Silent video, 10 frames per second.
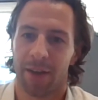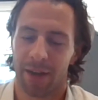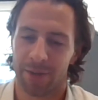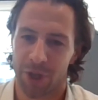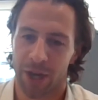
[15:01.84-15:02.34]

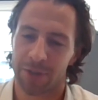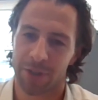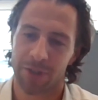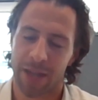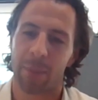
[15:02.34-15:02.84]
and
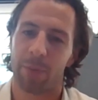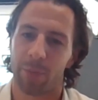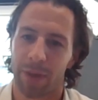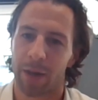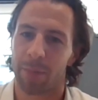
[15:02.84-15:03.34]
change doesn't
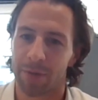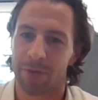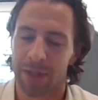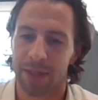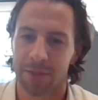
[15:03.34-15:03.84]
happen without a bit of
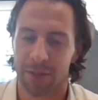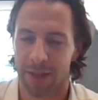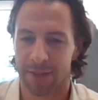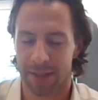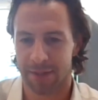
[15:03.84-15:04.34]
resilience.
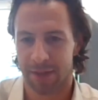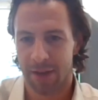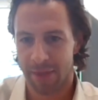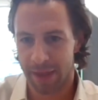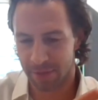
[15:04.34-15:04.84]
So that's
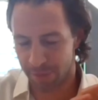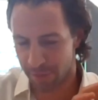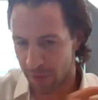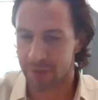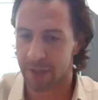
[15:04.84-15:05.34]
the
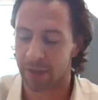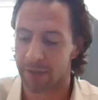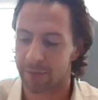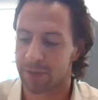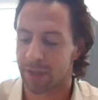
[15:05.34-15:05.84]
first thing
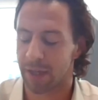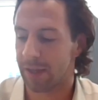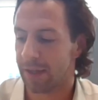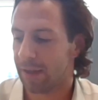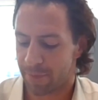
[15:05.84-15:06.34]
I would say.
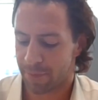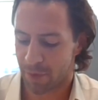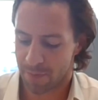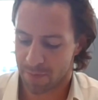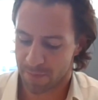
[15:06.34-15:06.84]

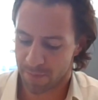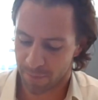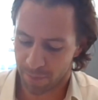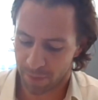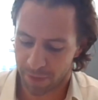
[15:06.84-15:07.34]
From
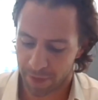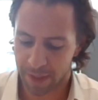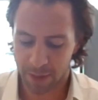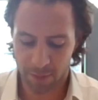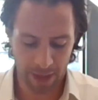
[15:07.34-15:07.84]

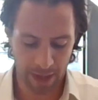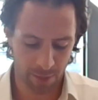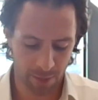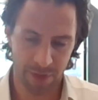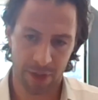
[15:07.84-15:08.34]
thinking about how
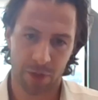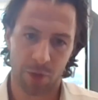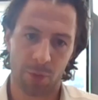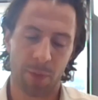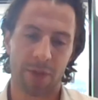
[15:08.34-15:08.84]
to position
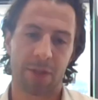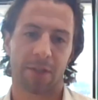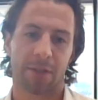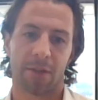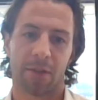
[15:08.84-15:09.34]
your
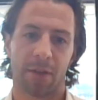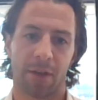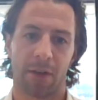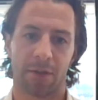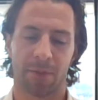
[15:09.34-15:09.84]
business, and
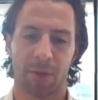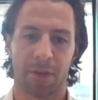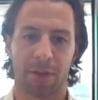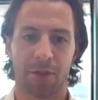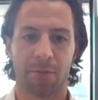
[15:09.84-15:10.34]
some of
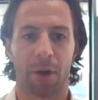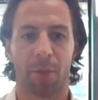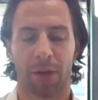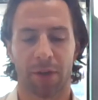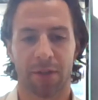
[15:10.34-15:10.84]
the things you might
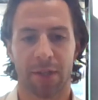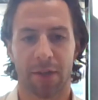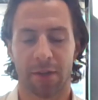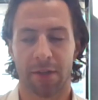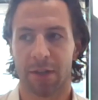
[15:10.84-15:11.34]
want to
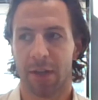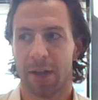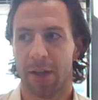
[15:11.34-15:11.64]
consider is